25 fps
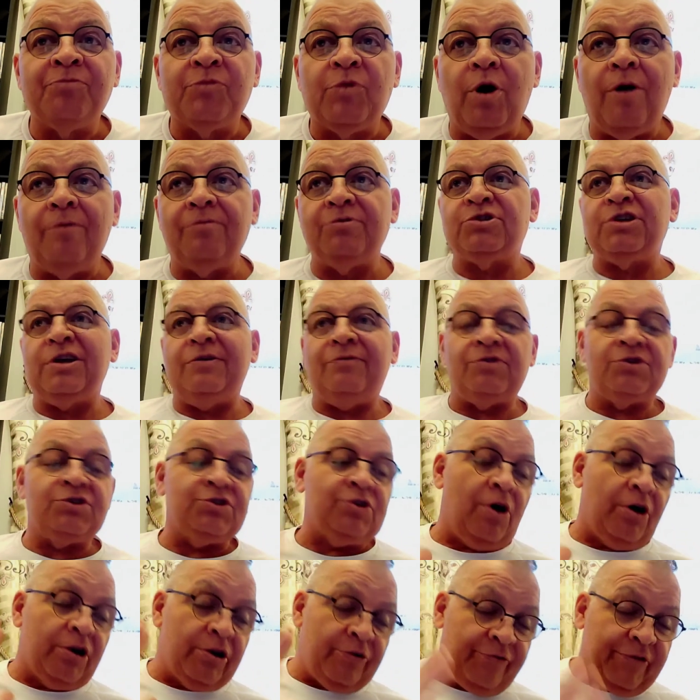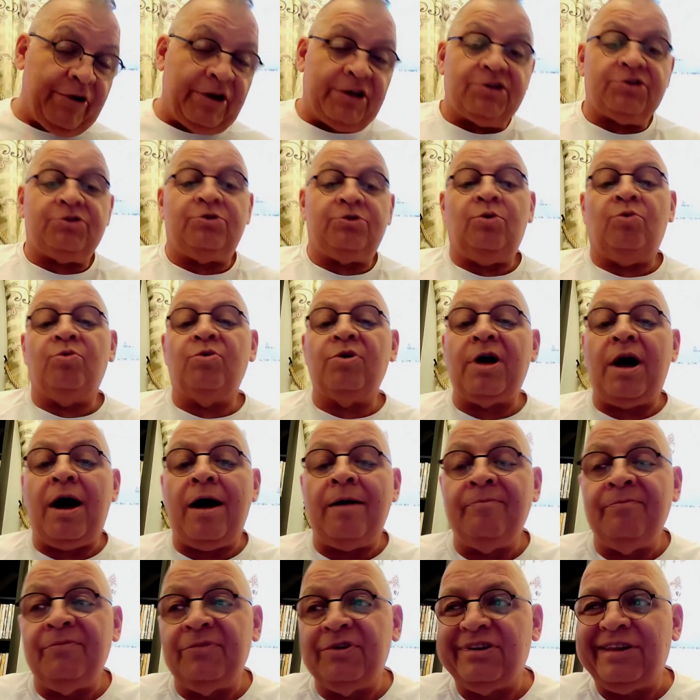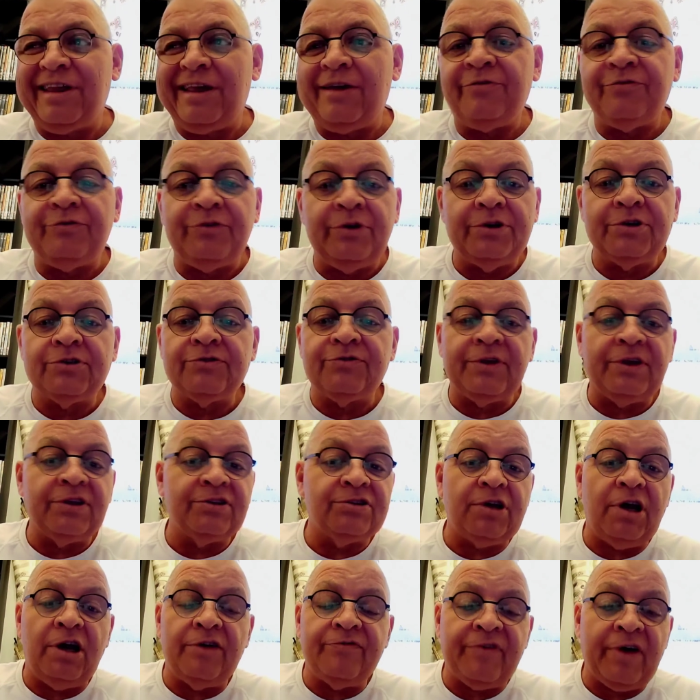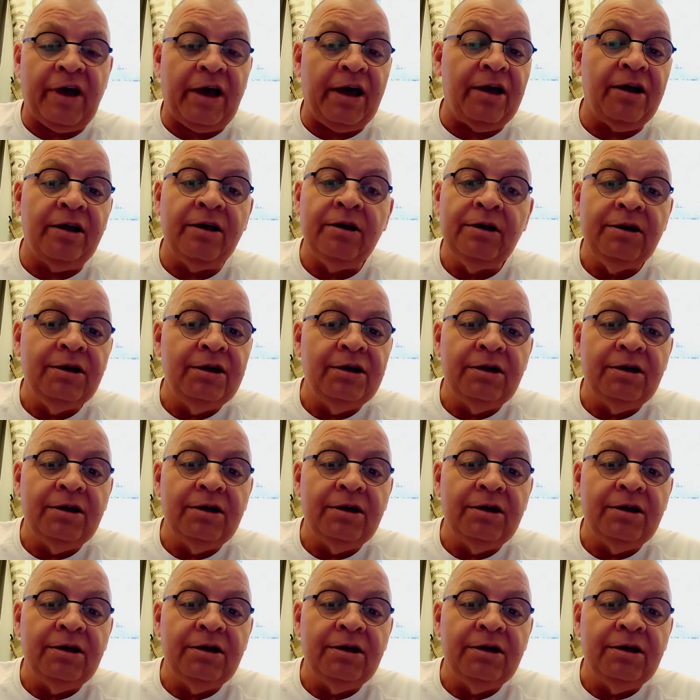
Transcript: Obviously the side effects still come, the deafness, things like that.